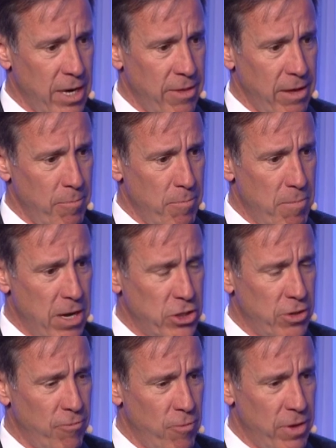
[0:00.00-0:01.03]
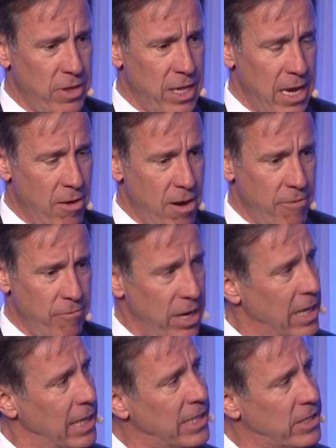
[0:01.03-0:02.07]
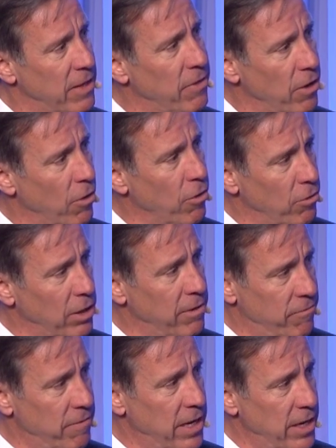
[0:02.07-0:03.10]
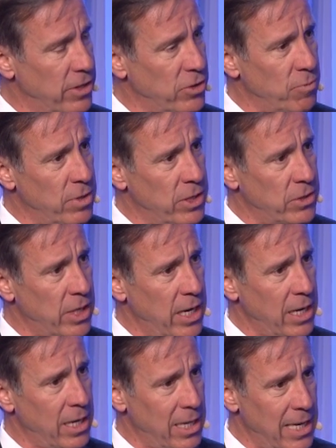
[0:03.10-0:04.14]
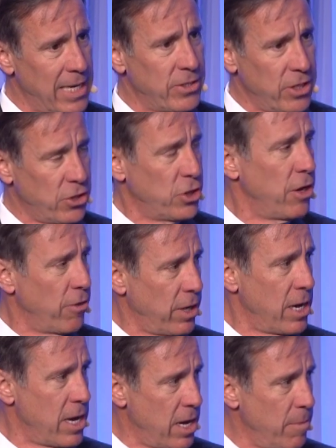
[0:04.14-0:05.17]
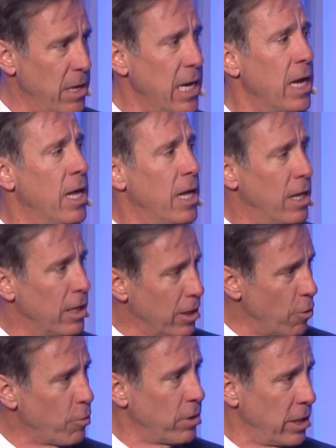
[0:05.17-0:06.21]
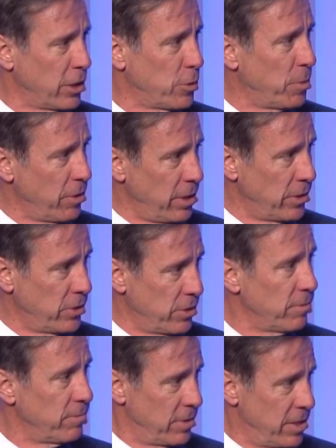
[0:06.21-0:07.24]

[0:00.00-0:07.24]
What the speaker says: I think much of what they offered, at least in their early phase, was a classic shared economy, local experience.